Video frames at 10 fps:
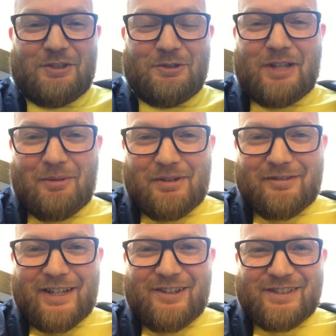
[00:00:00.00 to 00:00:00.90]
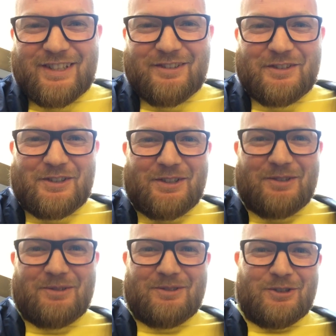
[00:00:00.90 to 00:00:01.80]
Good couple of hours there on a good
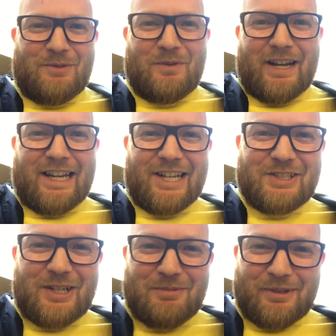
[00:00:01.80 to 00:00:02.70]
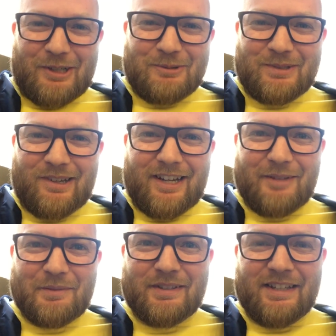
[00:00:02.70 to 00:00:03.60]
old chinwag, catching up on old
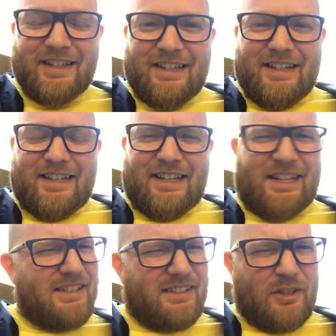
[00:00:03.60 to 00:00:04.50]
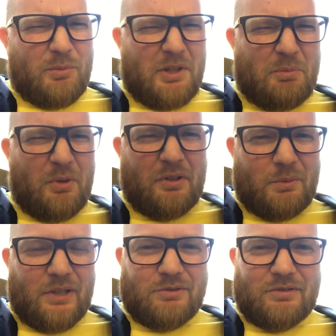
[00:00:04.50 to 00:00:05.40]
times, and a little bit of putting the
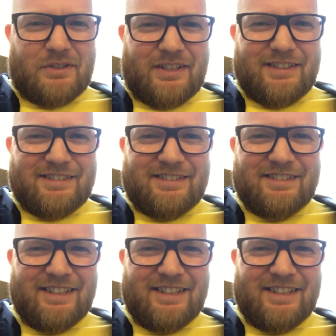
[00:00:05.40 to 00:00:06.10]
world to rights.